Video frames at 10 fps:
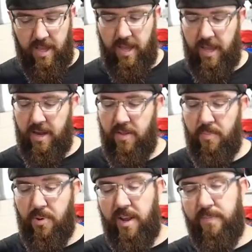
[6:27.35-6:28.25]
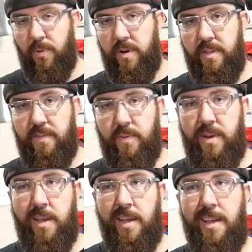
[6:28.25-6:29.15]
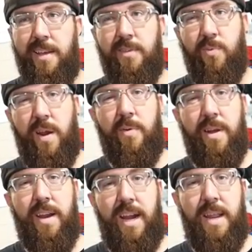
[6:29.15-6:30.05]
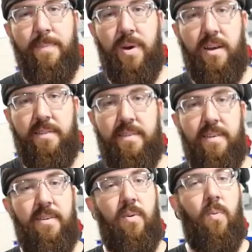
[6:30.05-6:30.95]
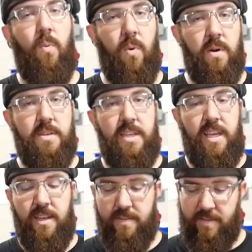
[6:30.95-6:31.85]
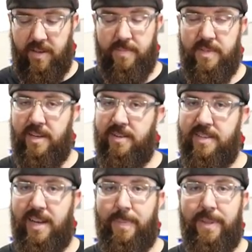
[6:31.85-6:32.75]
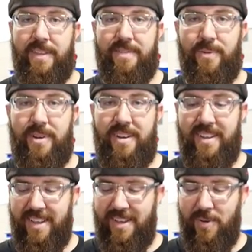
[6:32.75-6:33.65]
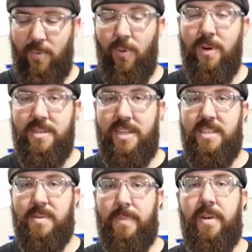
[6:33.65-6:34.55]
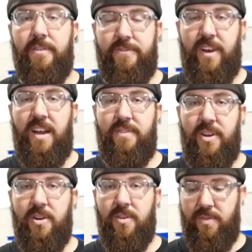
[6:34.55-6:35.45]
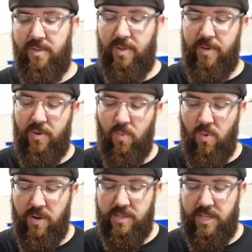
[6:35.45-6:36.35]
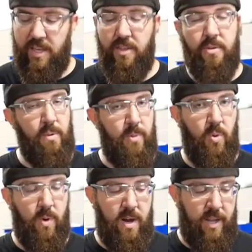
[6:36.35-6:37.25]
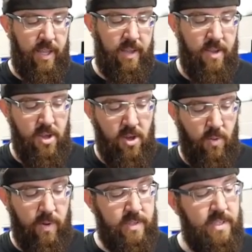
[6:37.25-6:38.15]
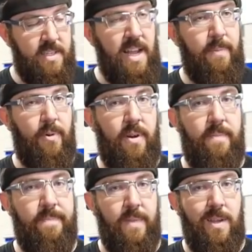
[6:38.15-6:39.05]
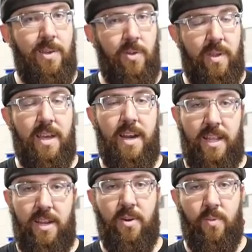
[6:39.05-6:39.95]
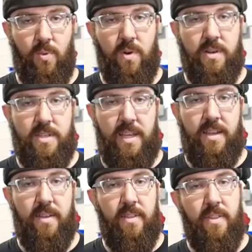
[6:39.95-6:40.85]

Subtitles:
And the price point on this one is right around 80 bucks. Warranty comes out on top on this one. Warranty is a 5-year limited warranty through Milwaukee. Whereas the Snap-on, you only got a year warranty.